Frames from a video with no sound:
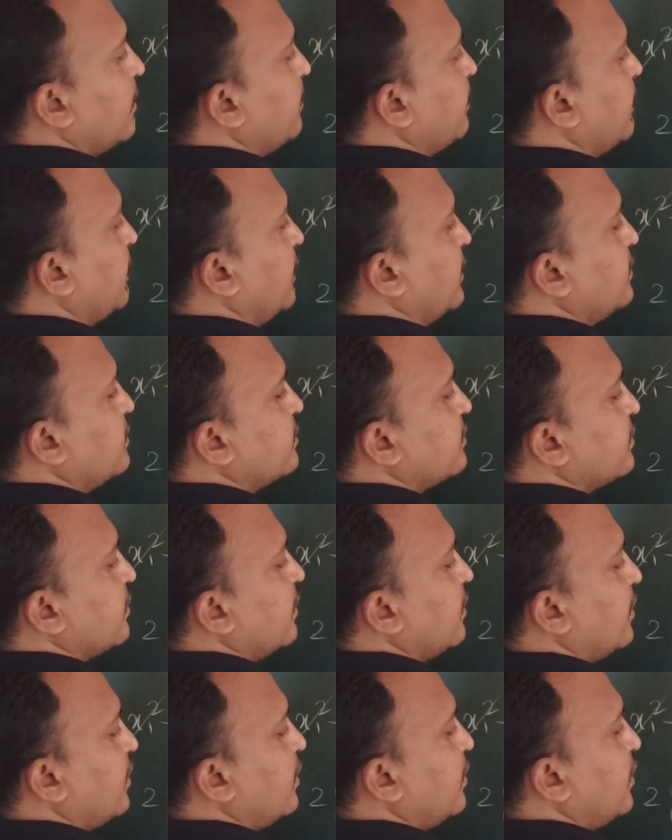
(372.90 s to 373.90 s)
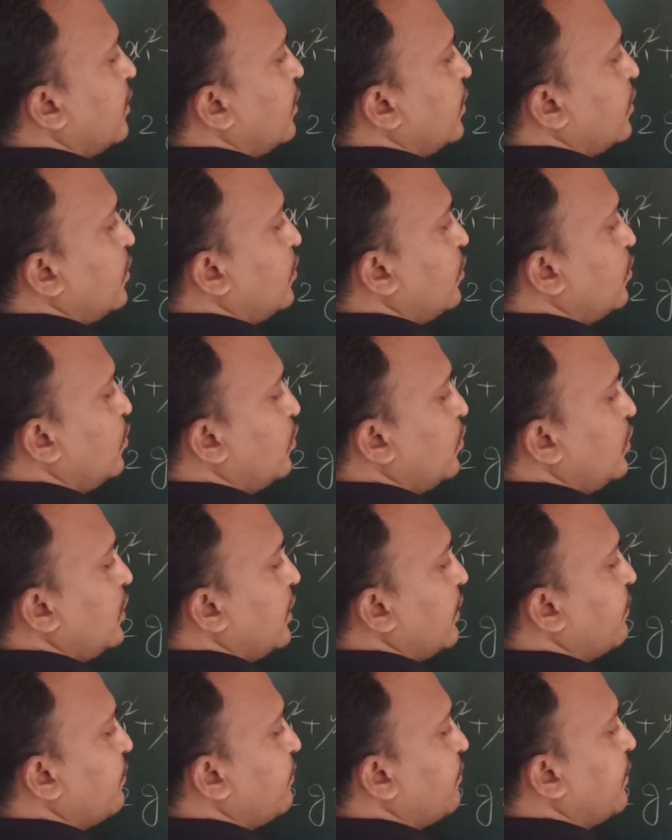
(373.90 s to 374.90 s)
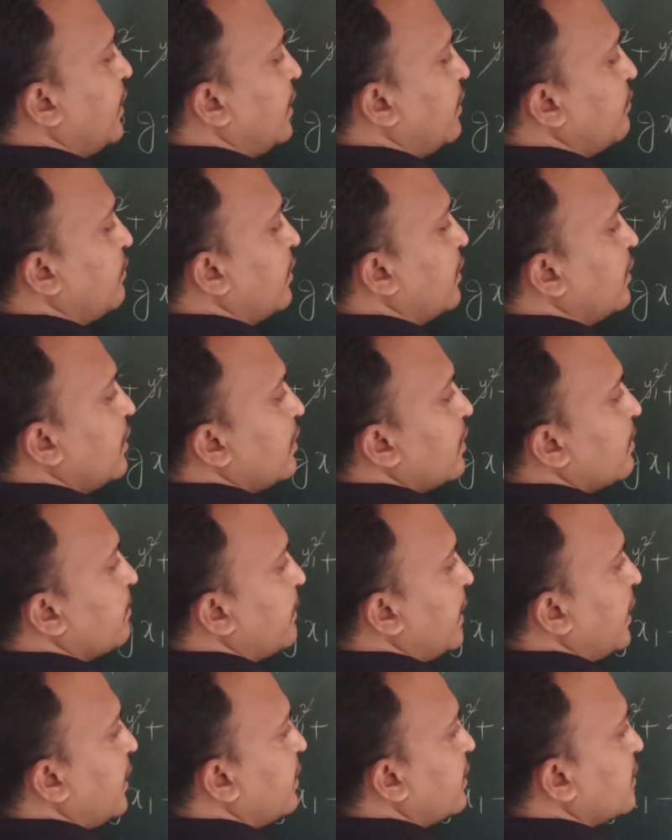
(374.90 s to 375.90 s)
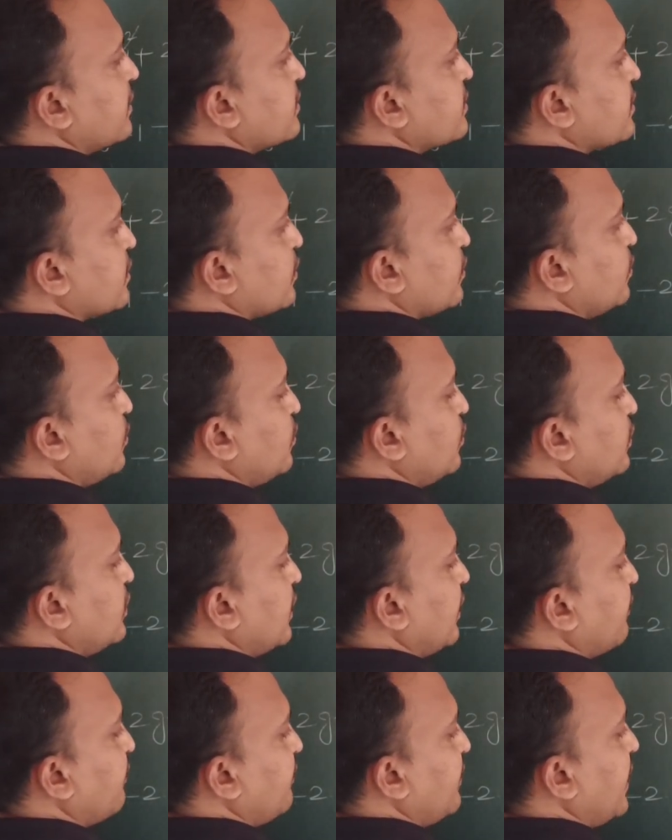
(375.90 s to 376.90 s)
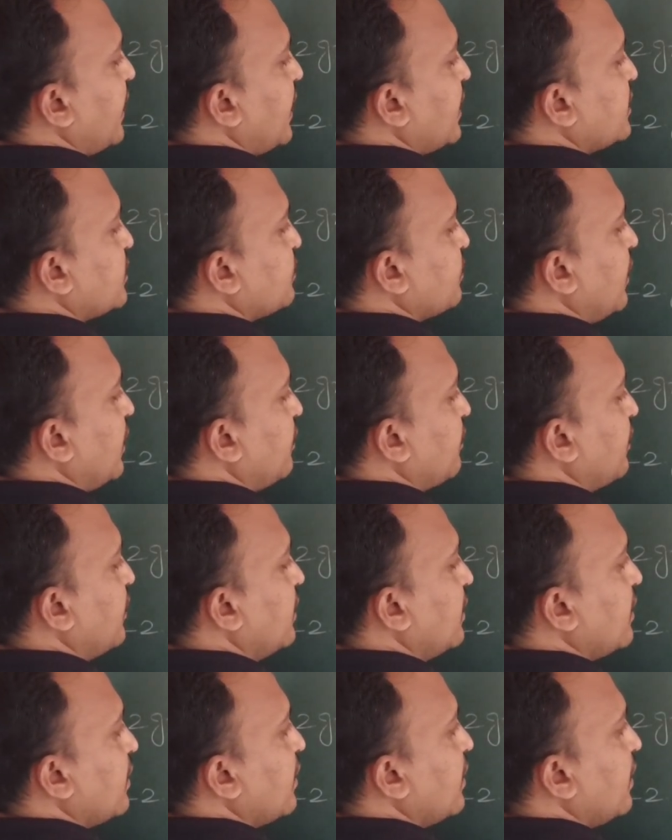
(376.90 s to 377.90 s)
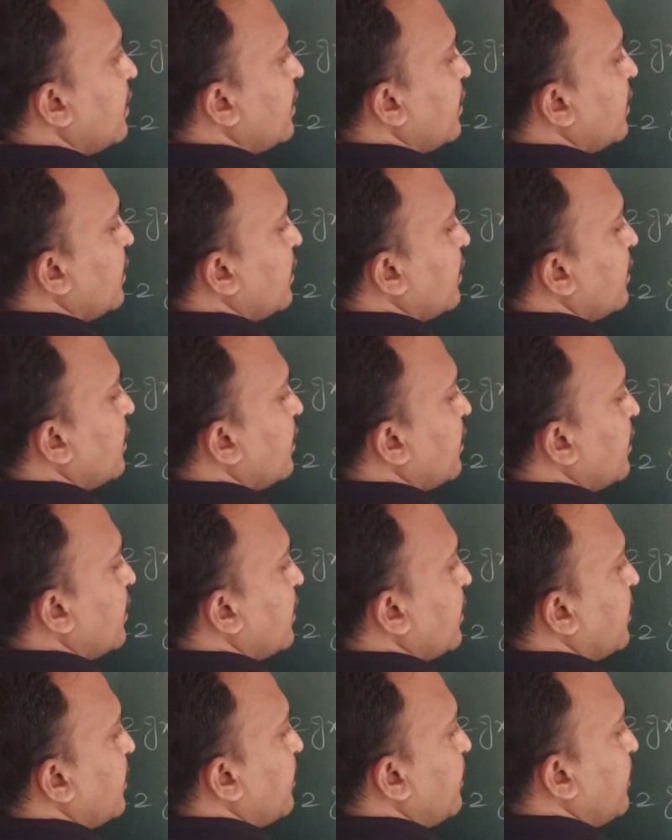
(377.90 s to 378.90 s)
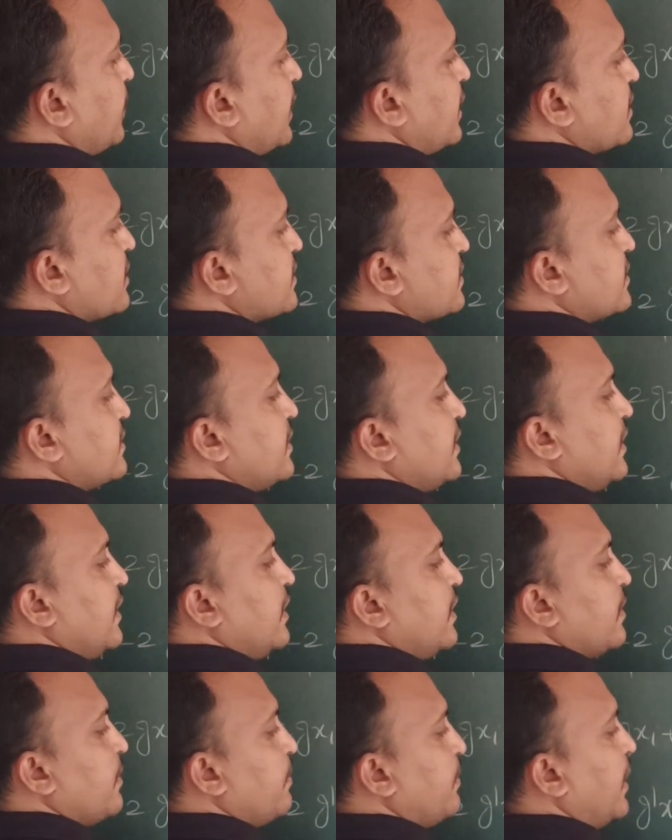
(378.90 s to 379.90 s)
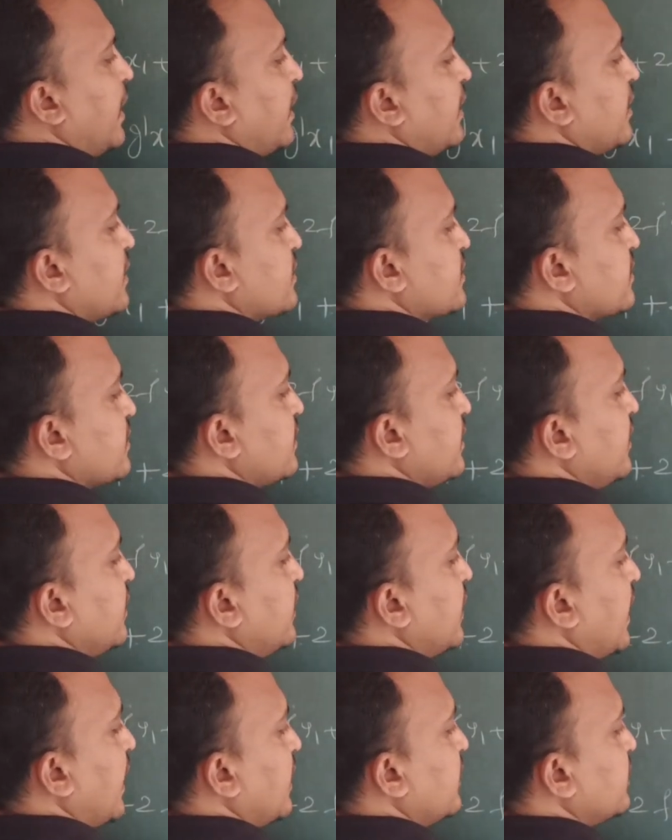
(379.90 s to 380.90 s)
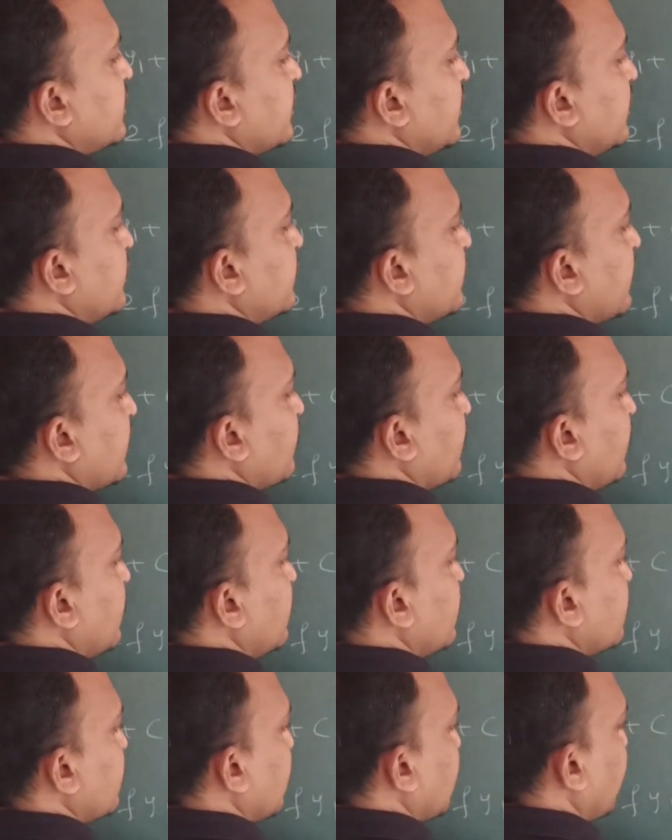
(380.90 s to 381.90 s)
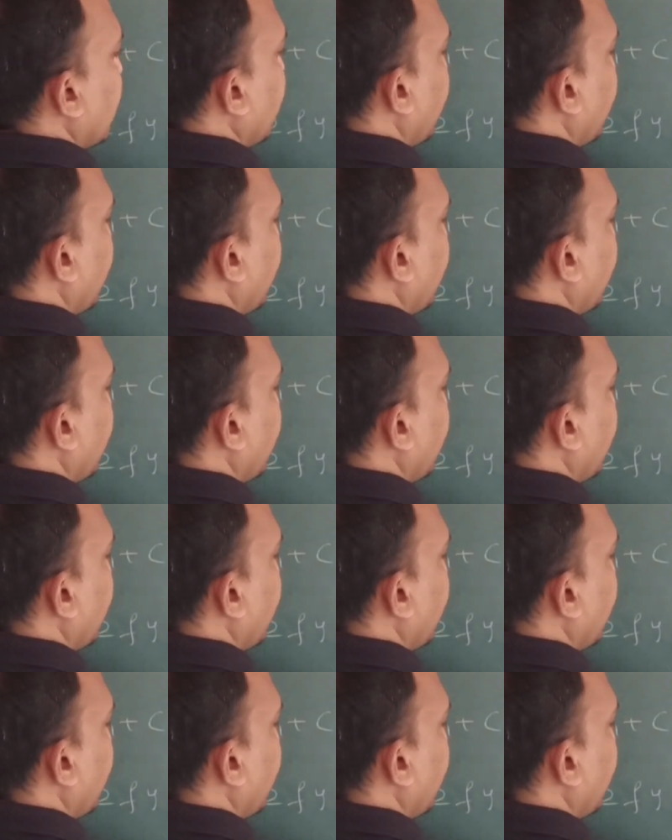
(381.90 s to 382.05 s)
plus 2fy1 minus 2f dash y1 plus c minus c dash is equal to 0.